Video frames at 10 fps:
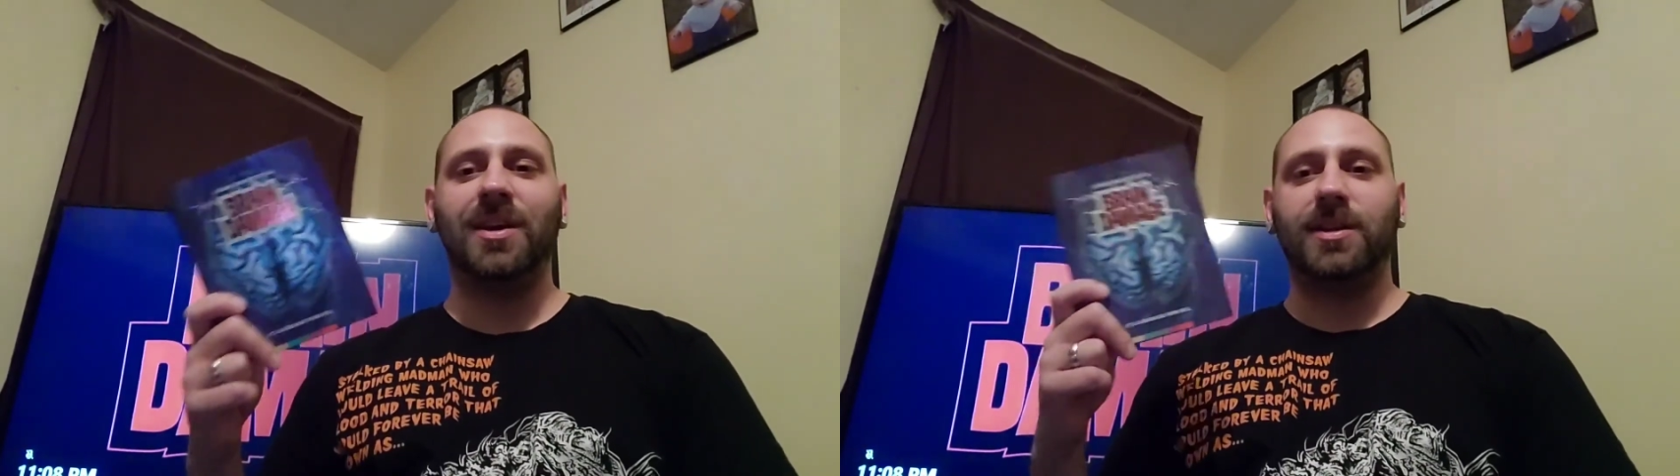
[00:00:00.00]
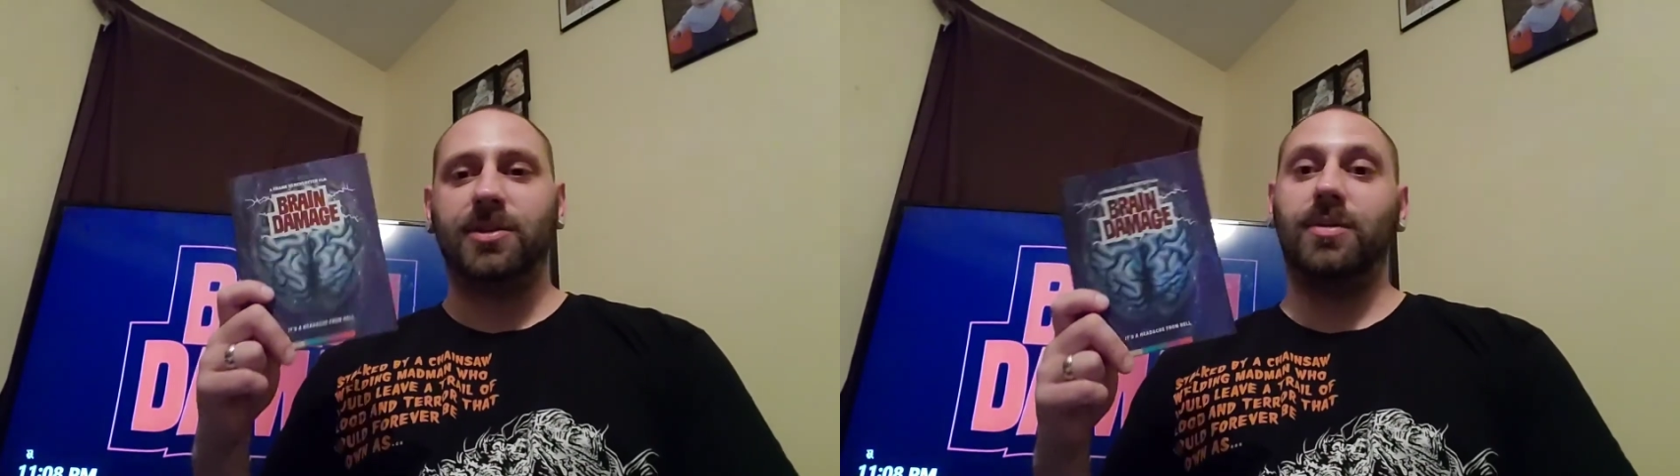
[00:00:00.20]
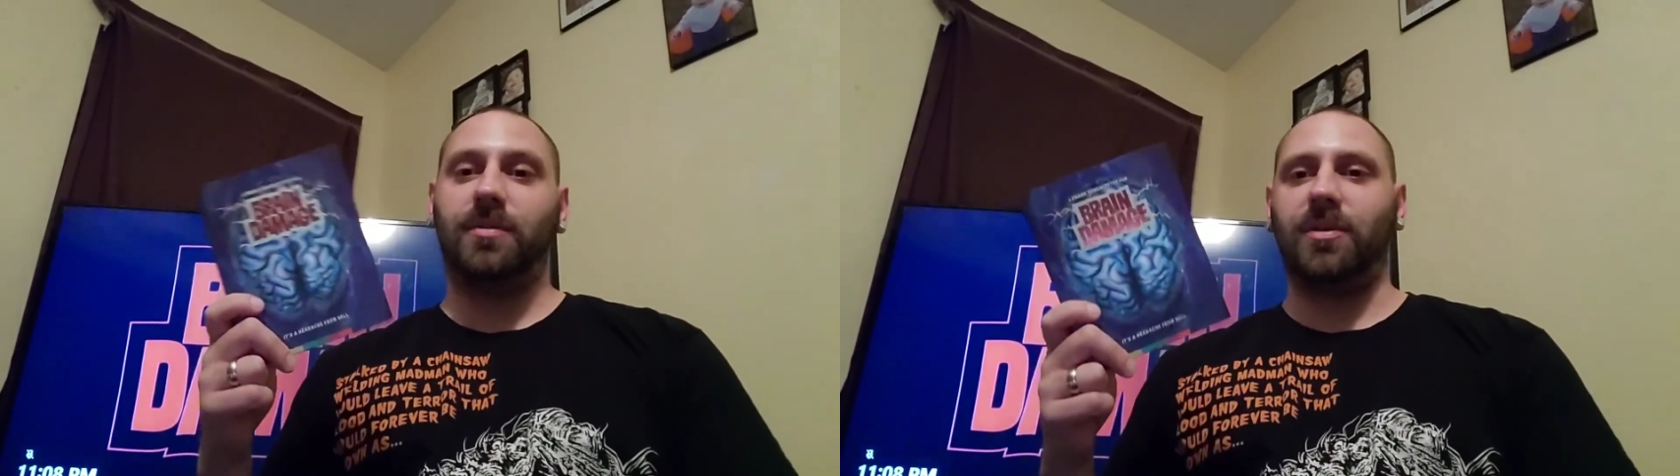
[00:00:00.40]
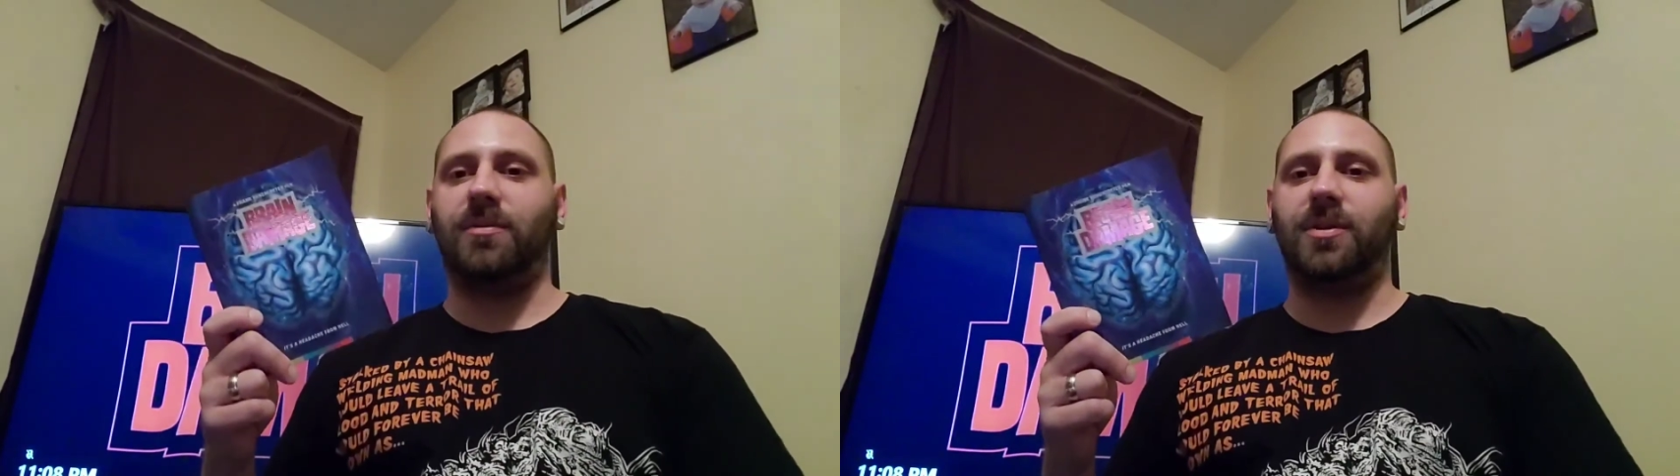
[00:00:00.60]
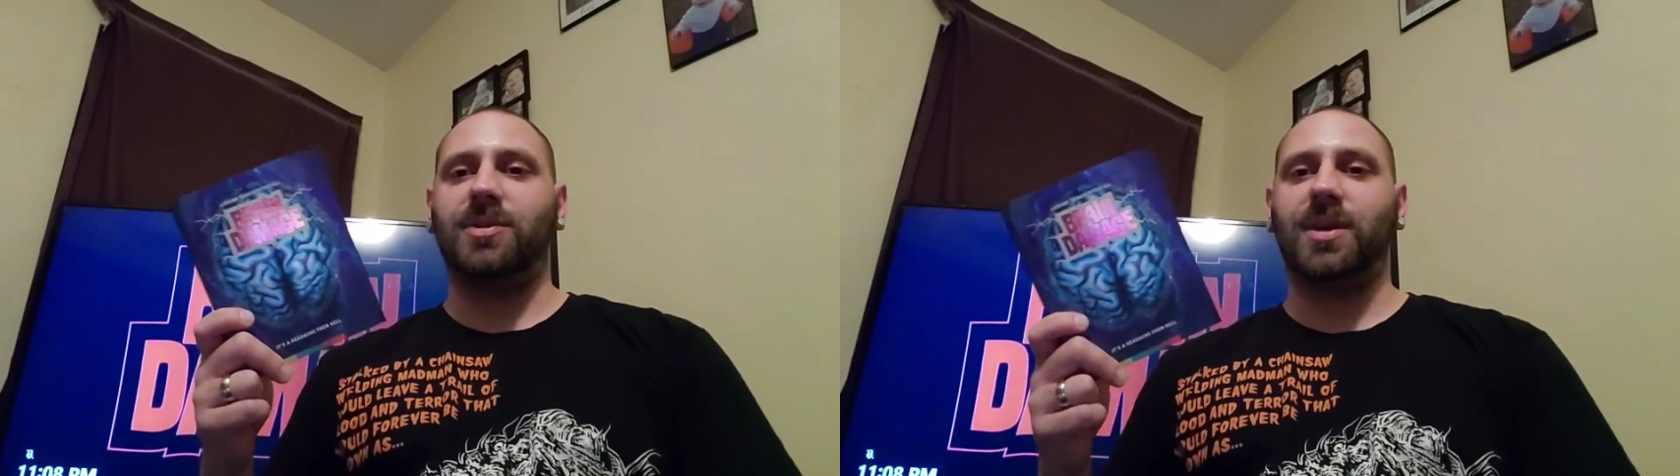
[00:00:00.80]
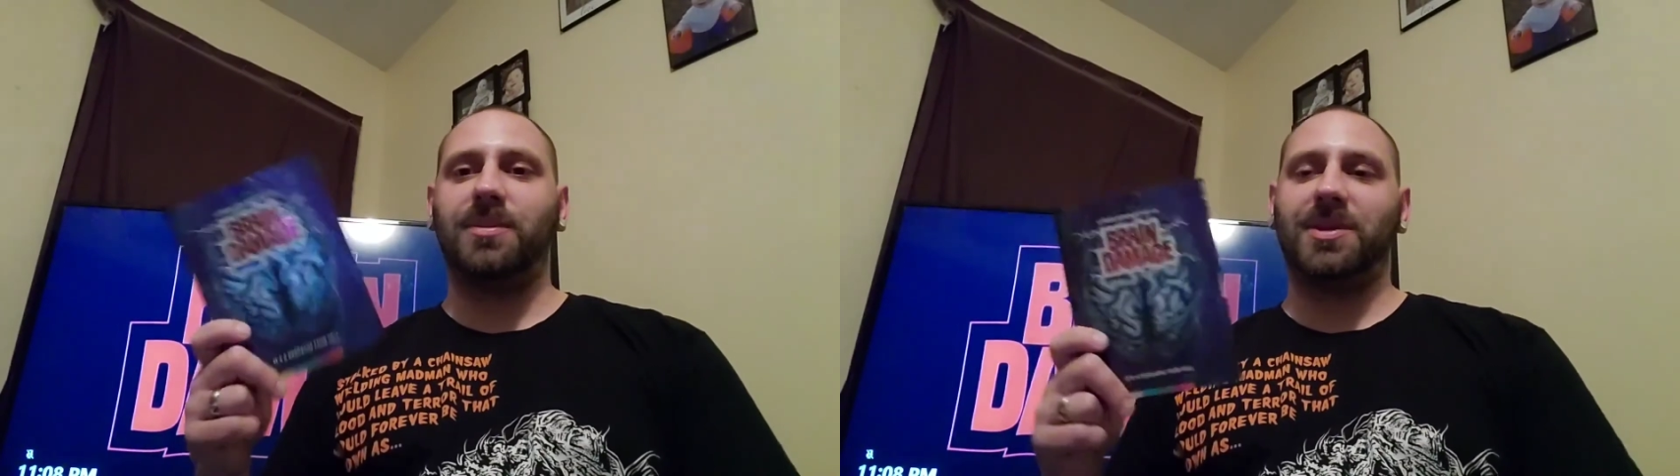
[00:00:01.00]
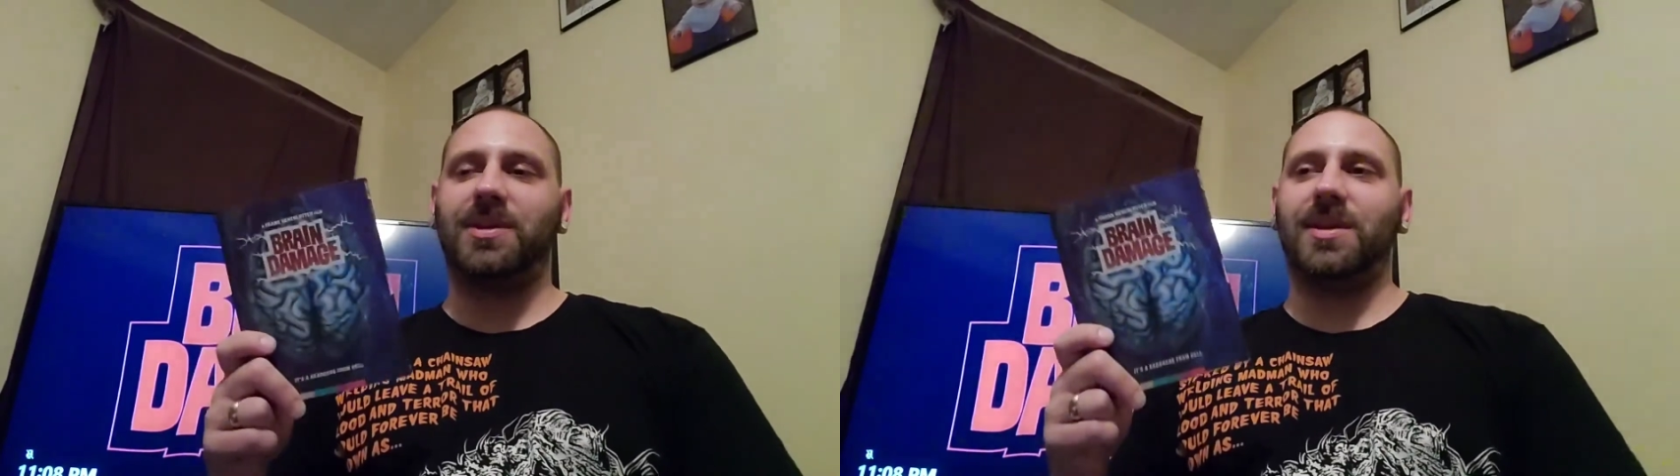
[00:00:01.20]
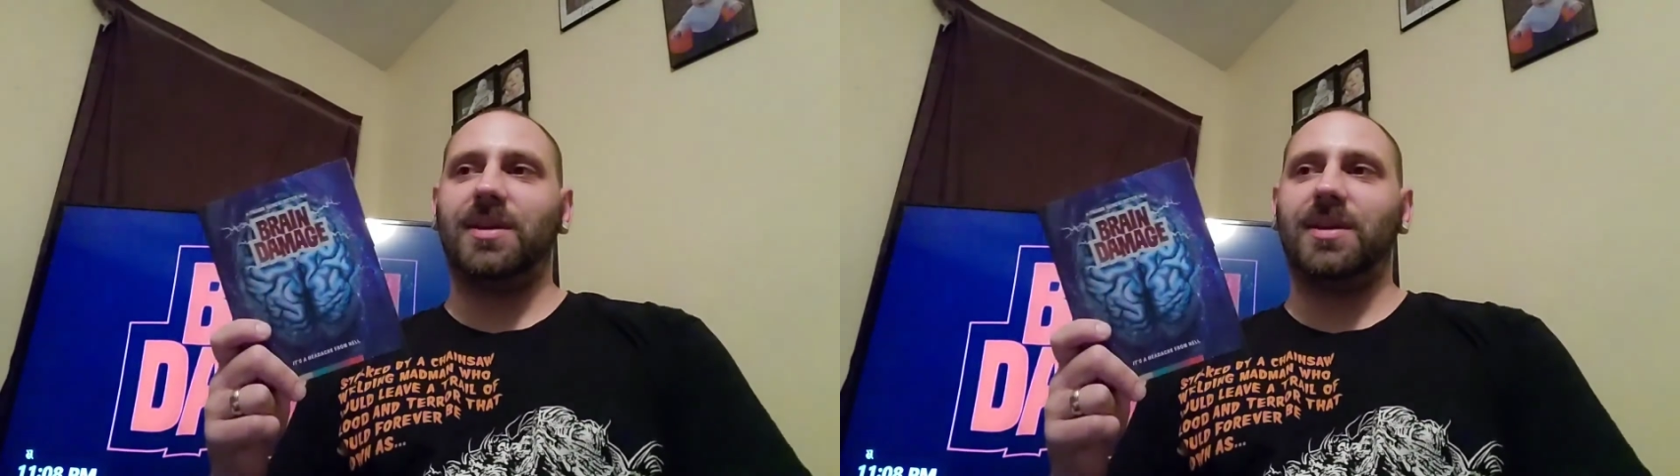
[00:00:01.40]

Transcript: to it for the first time, because